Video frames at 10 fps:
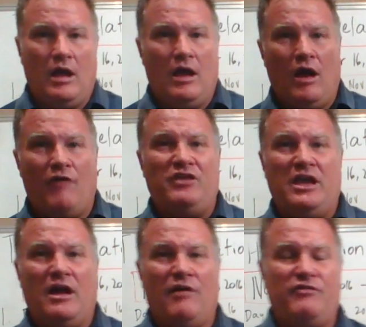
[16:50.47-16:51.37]
of
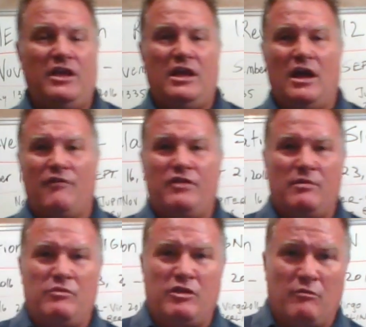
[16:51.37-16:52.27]

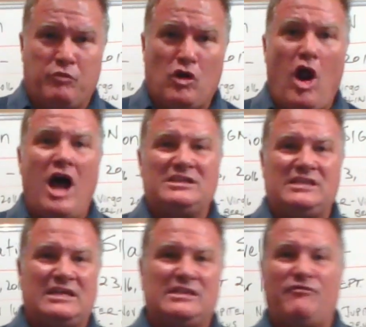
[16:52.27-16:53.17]
the
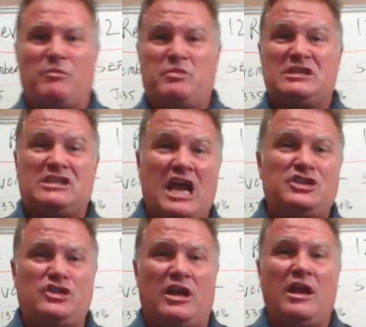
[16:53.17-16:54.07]
process of the
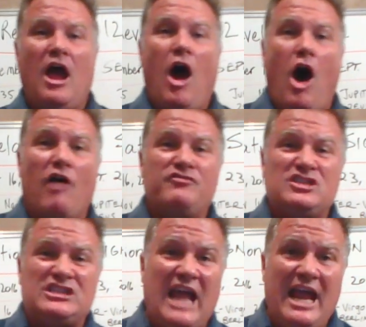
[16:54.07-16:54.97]
possession of
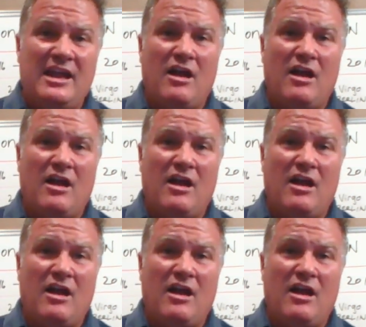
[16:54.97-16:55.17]
Satan,